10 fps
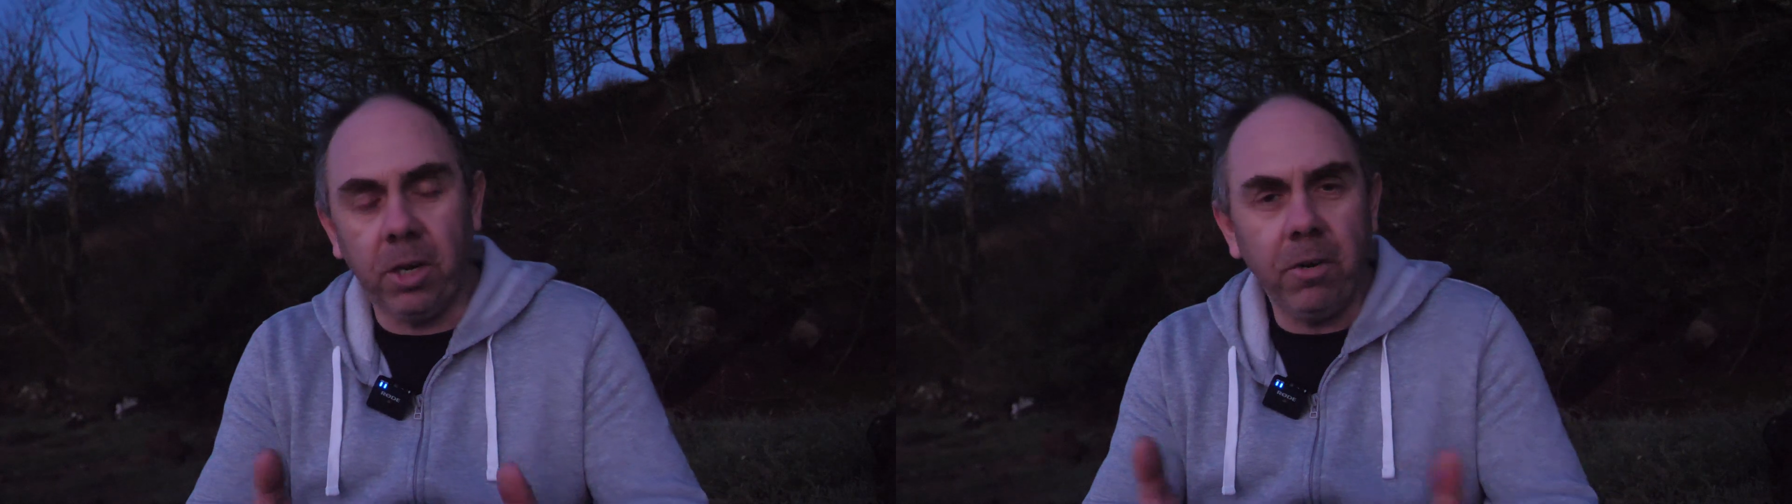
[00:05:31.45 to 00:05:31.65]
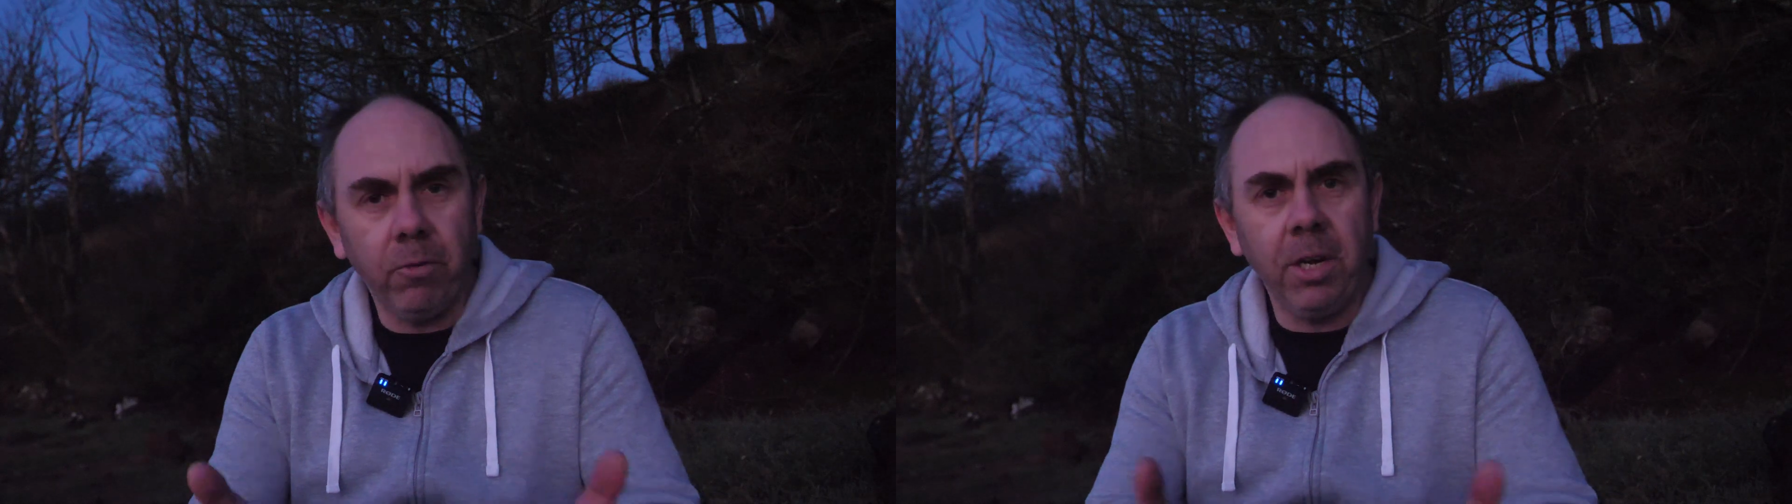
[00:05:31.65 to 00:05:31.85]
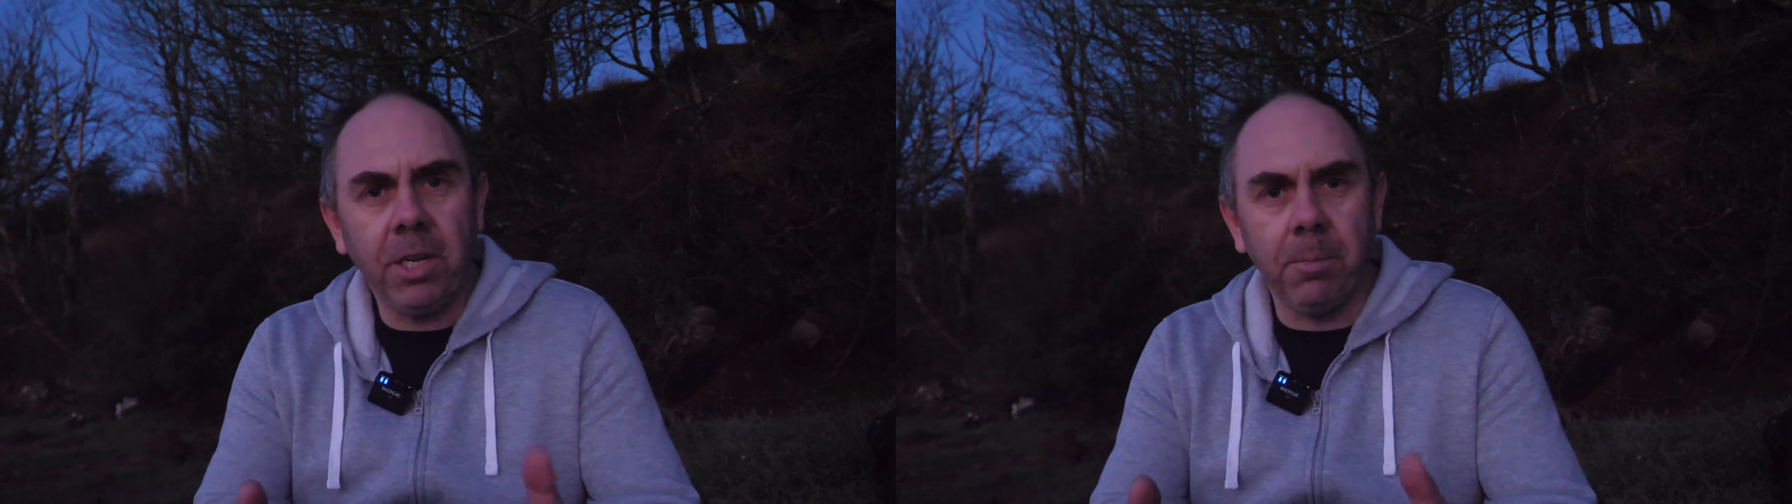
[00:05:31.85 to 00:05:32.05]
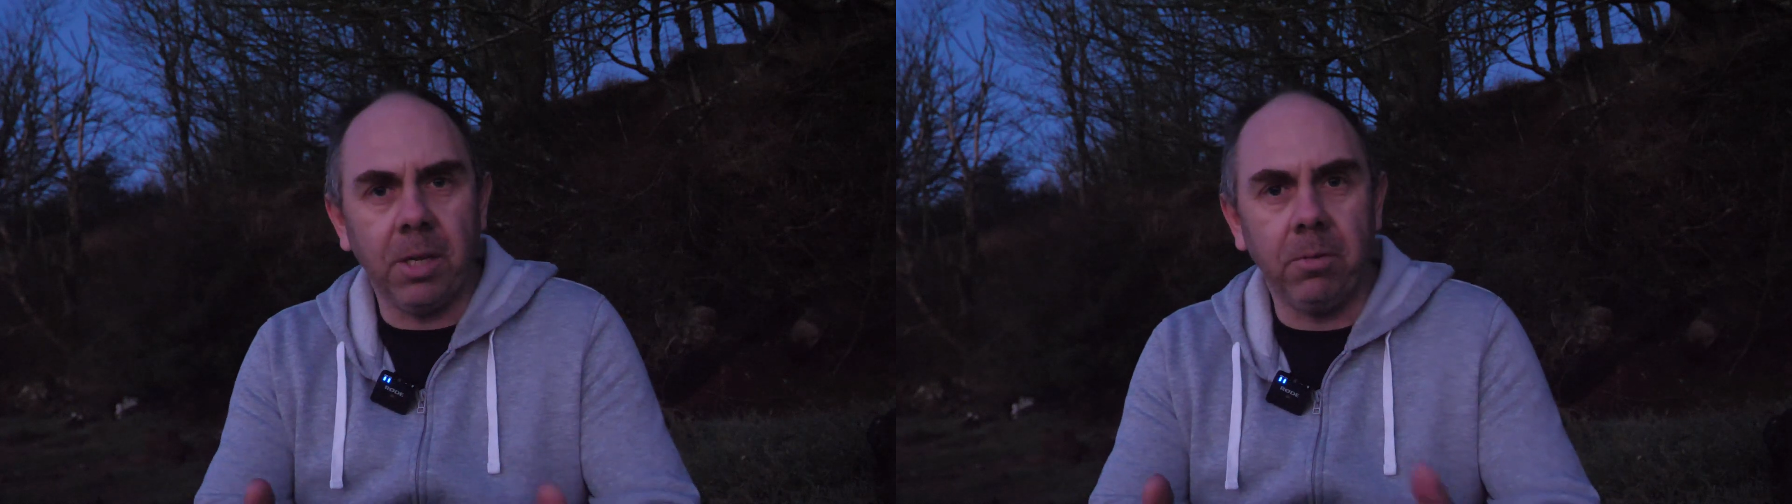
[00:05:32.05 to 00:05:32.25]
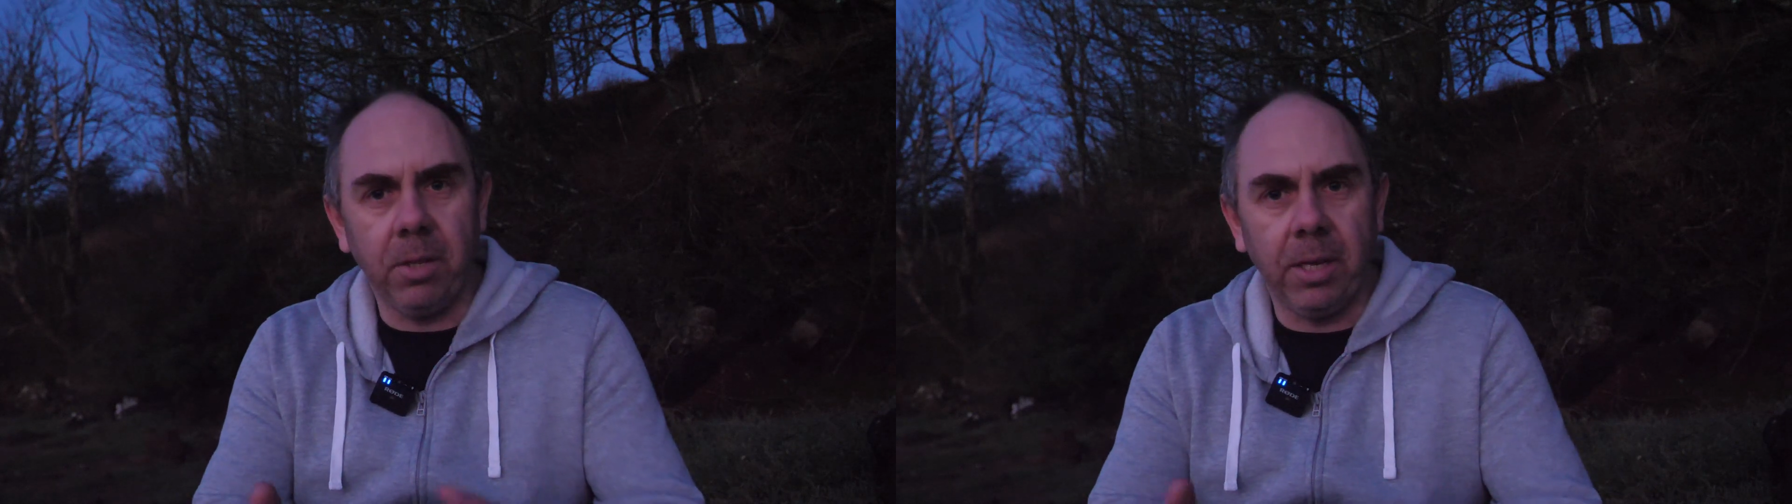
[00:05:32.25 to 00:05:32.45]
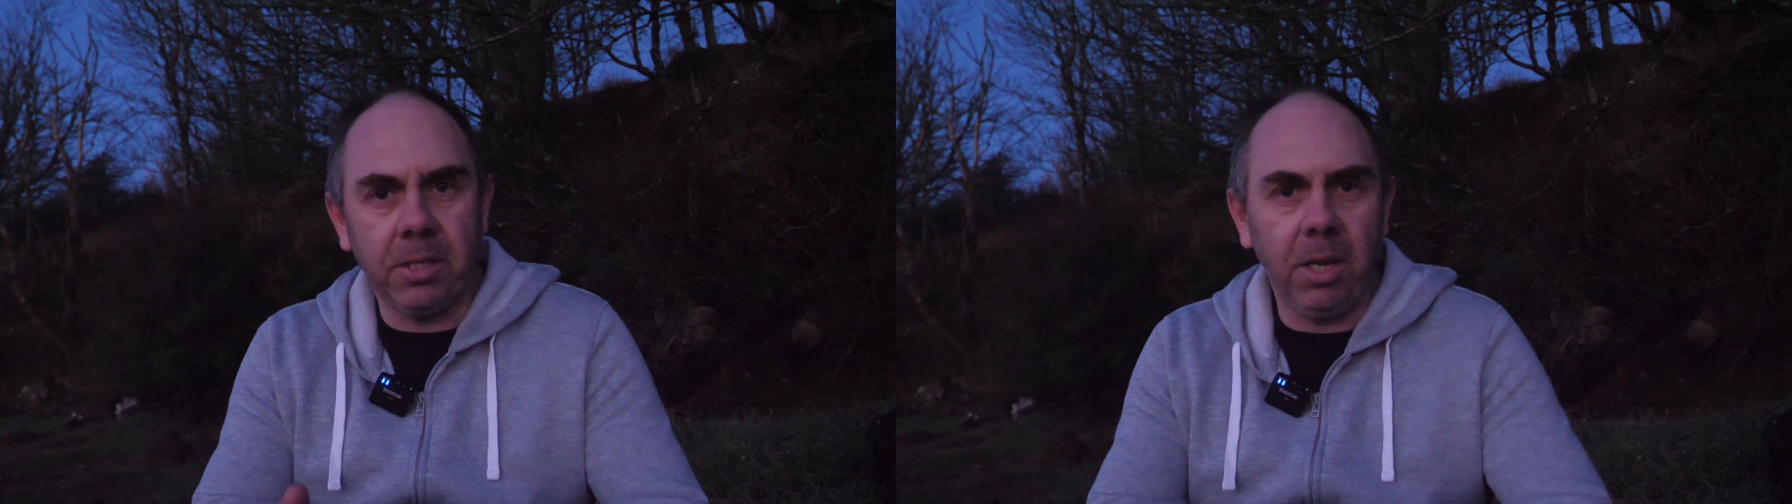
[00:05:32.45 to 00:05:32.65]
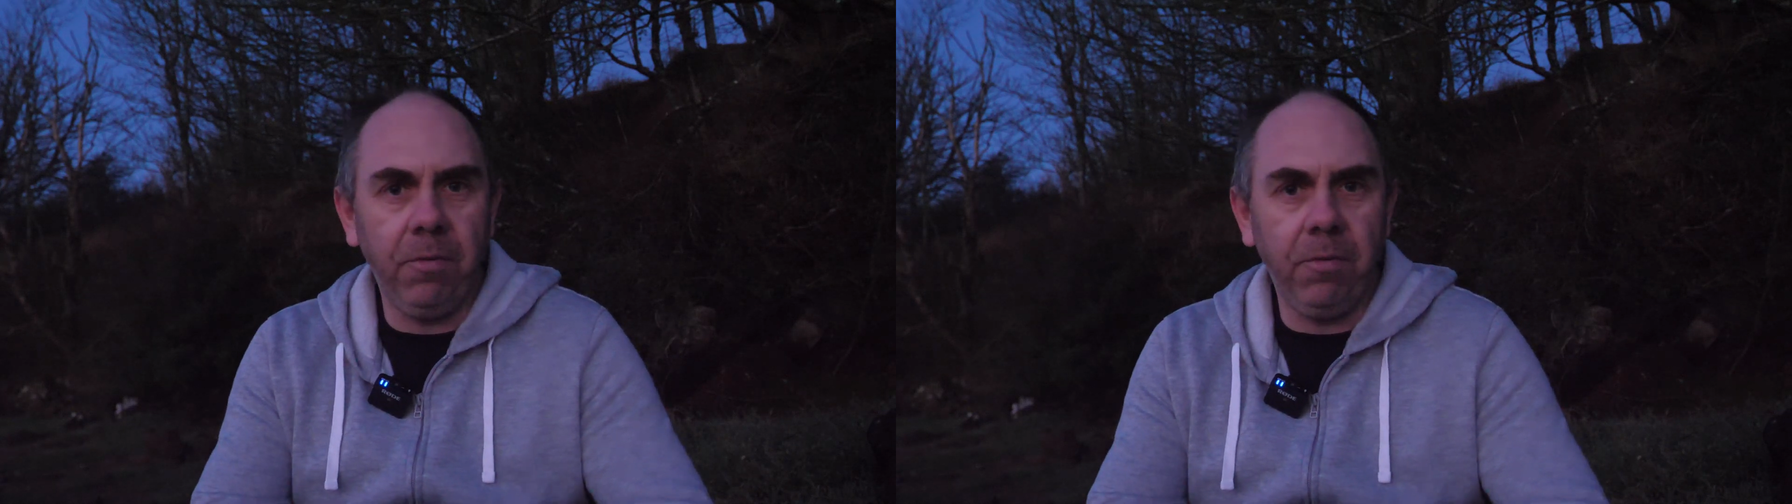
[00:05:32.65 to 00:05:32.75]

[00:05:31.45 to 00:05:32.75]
and it really comes down to this.